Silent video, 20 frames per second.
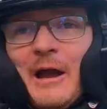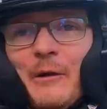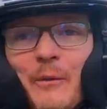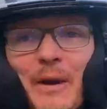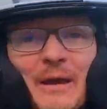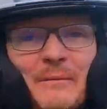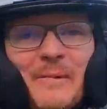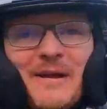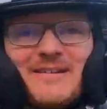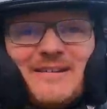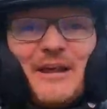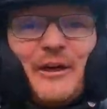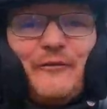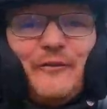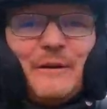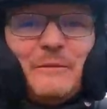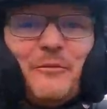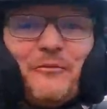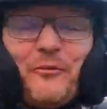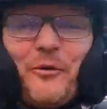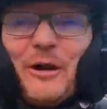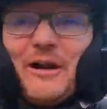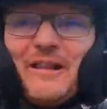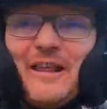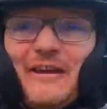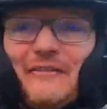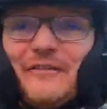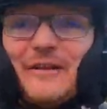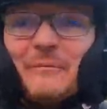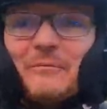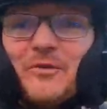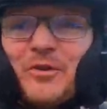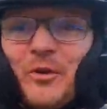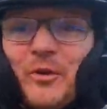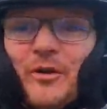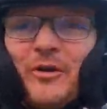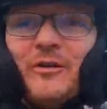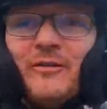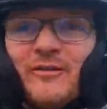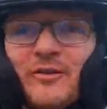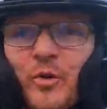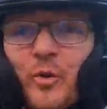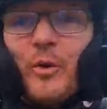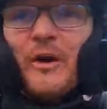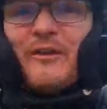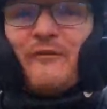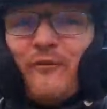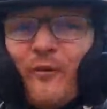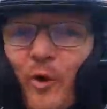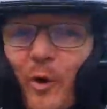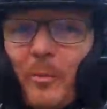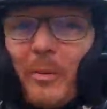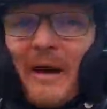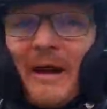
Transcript: I weighed myself in before I left. I'm 224